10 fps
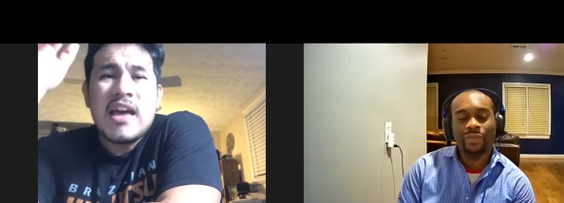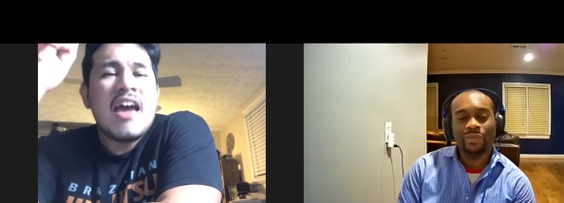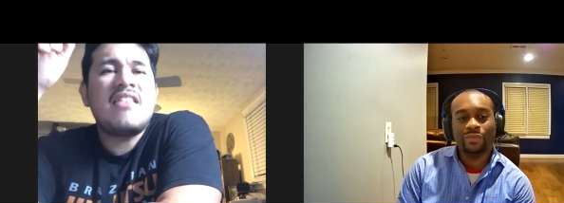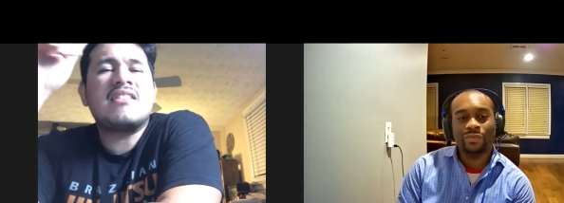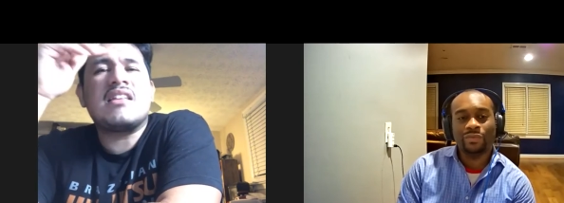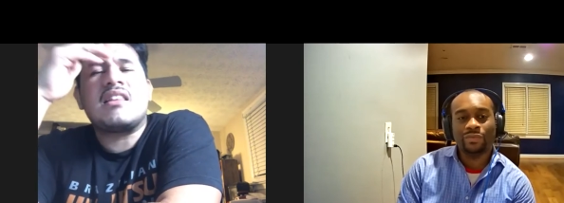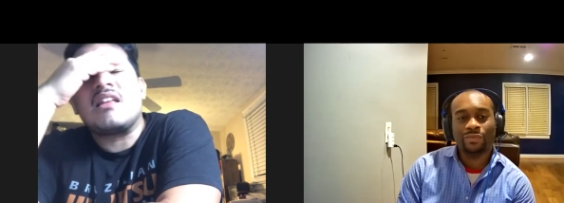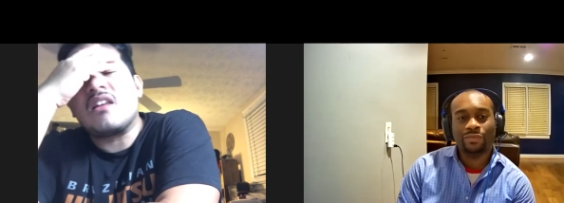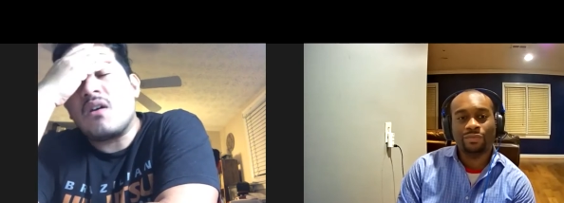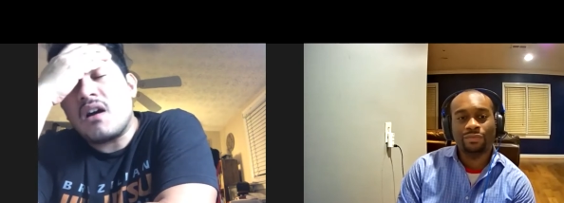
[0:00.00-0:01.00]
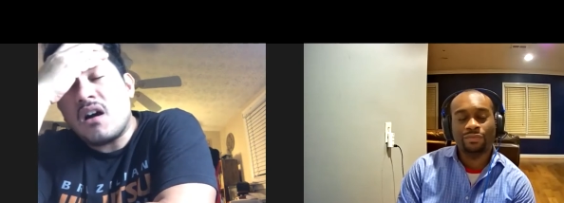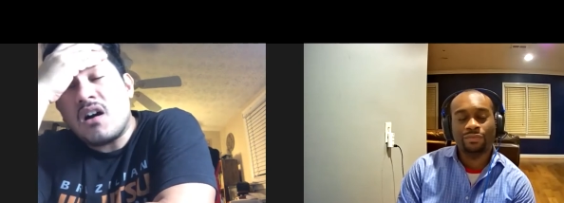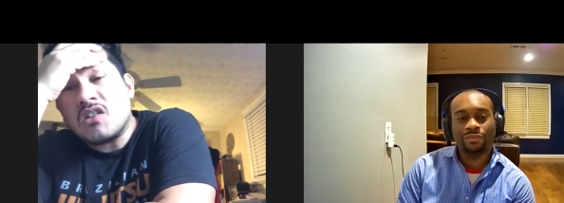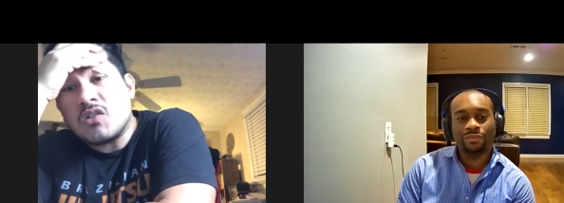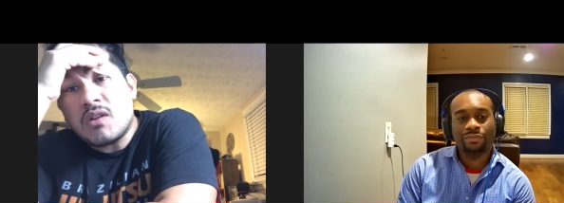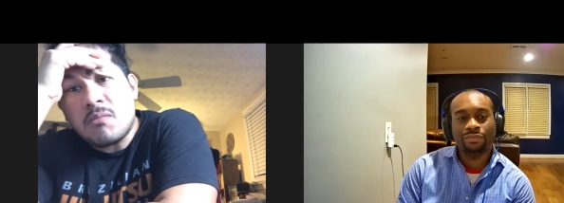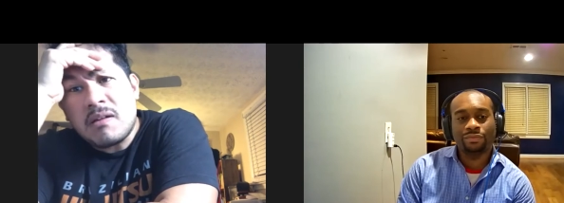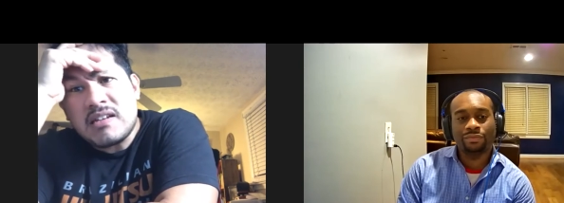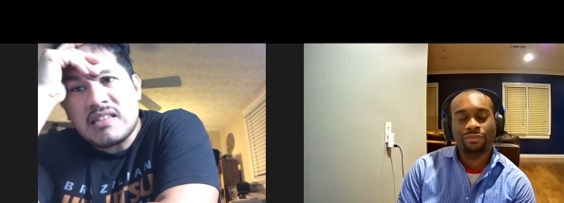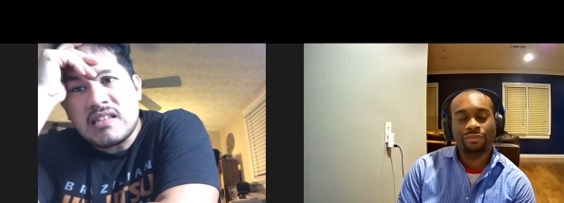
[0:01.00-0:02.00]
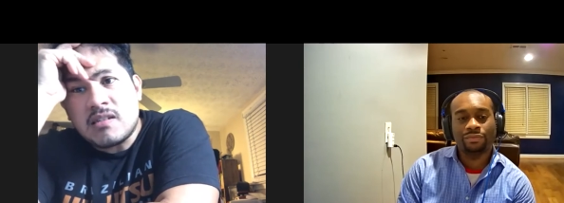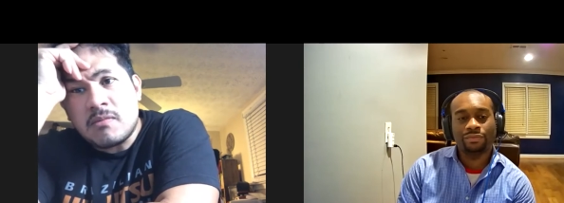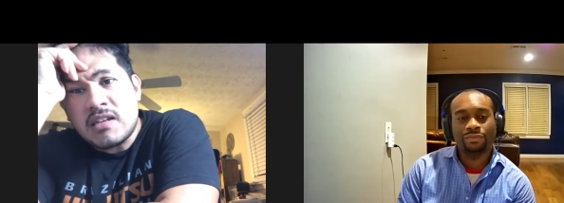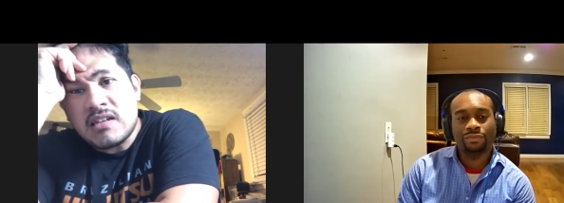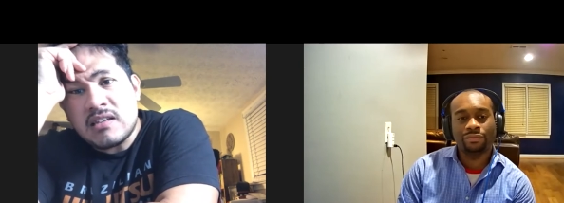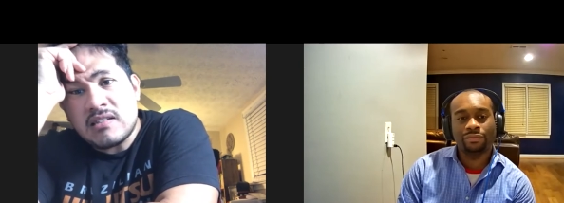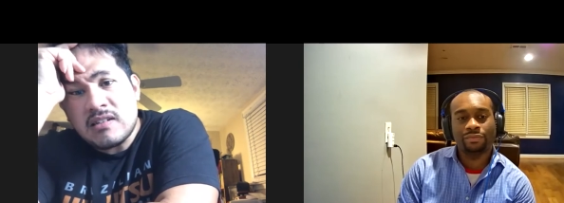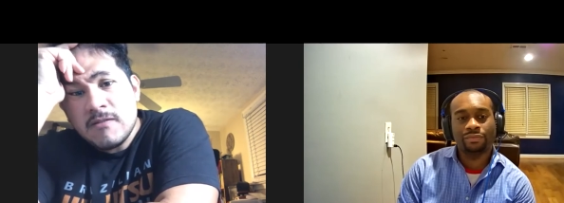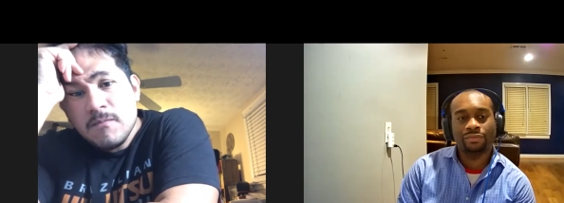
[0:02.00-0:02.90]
Speaker 1: And this is the thing though. Uh, also, one of the biggest things to me is